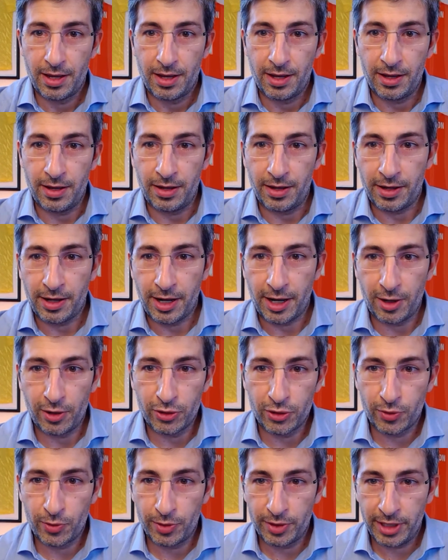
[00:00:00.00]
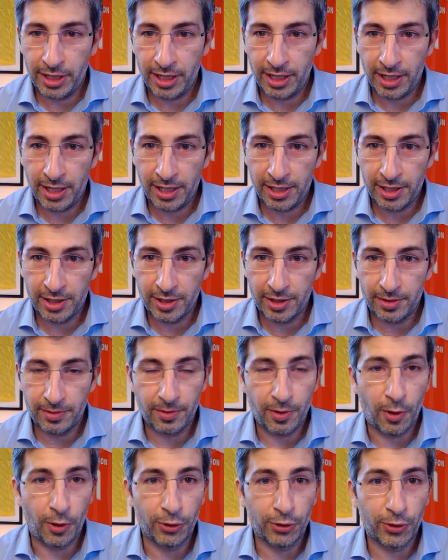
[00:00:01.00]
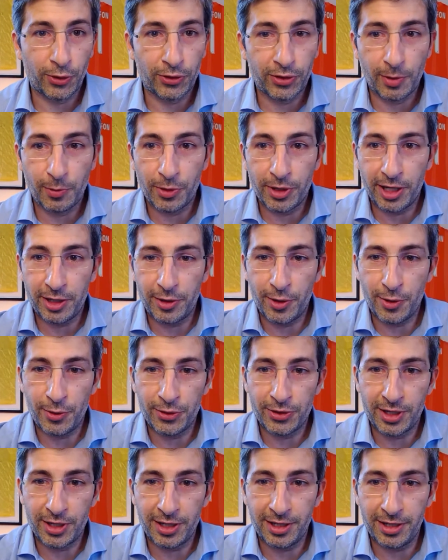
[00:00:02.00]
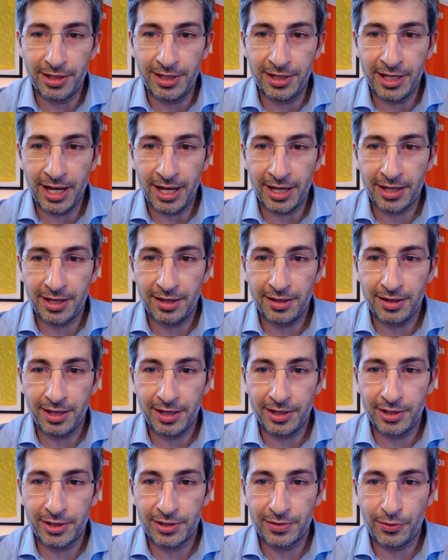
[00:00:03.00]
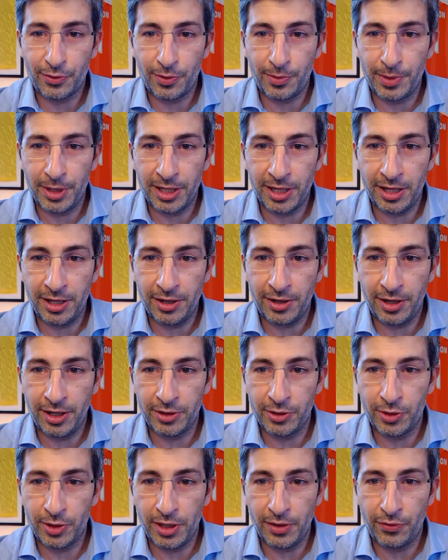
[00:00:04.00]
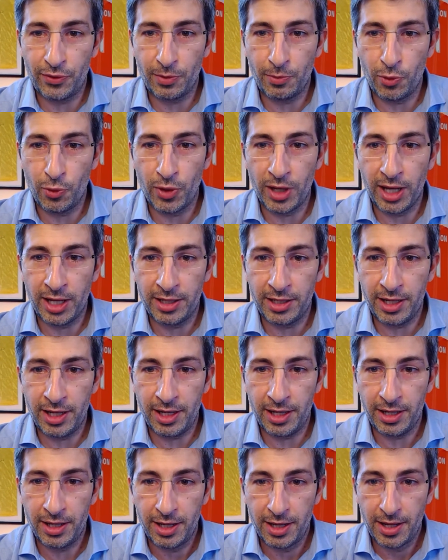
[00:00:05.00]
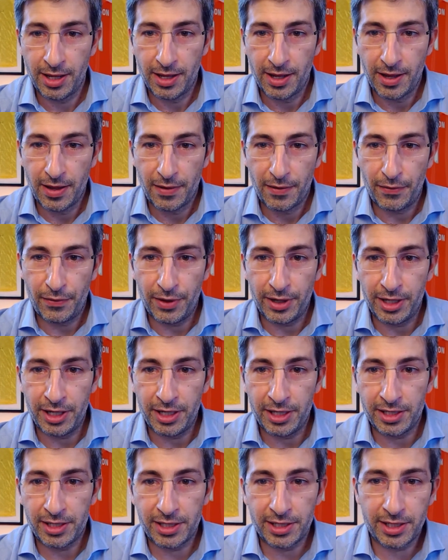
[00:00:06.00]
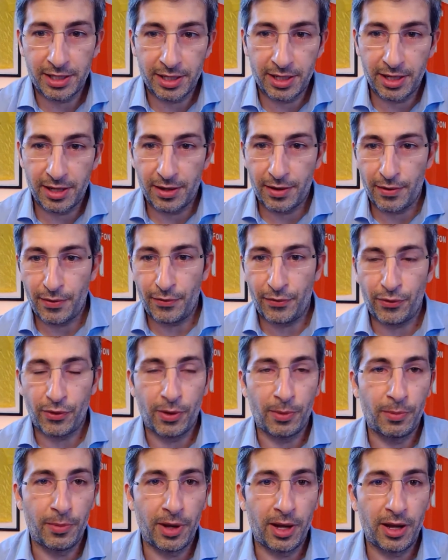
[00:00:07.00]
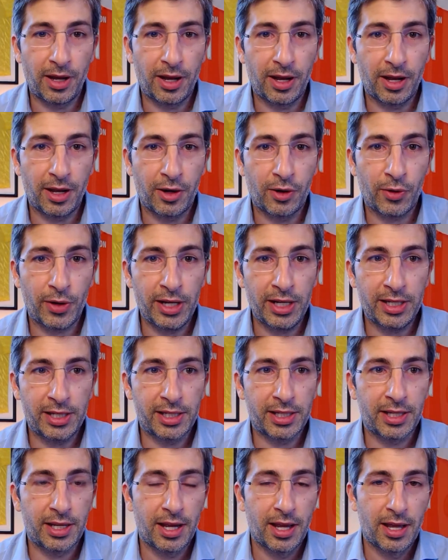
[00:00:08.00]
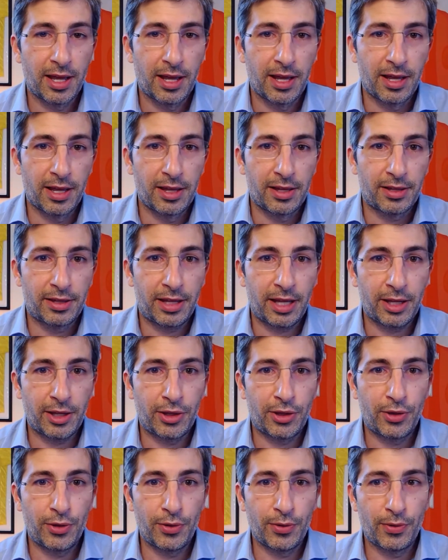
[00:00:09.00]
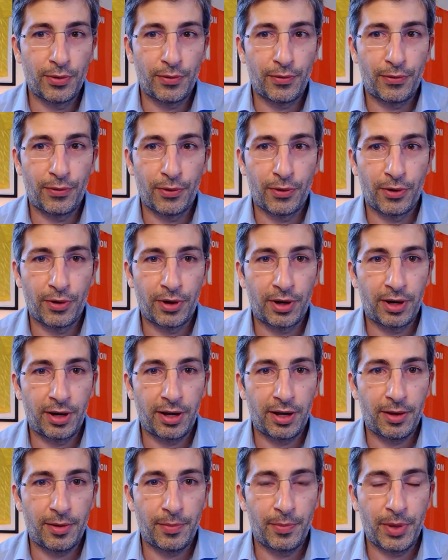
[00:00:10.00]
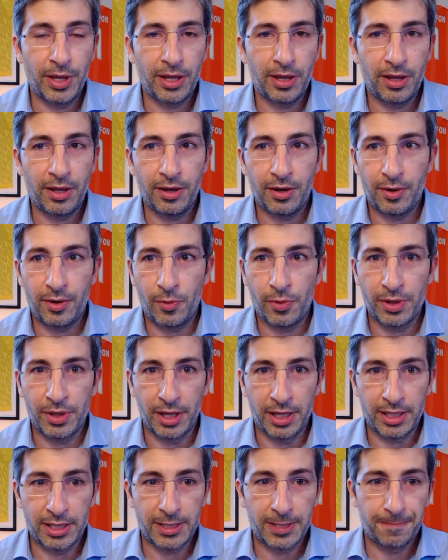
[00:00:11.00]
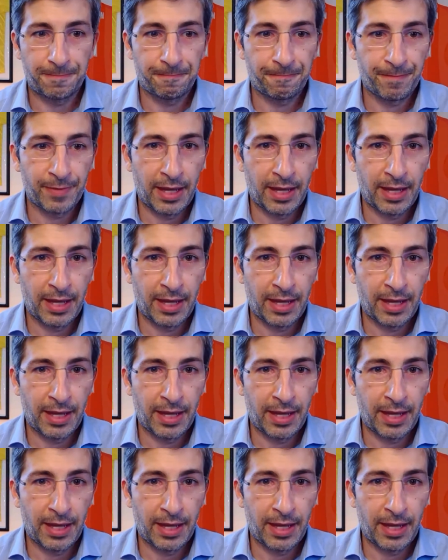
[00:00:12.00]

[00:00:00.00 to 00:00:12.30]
Carlos Rodriguez, also someone that knows Iñaki, thanks for being here. Anthony from Uganda, Fanis from Greece, thank you for being here with us.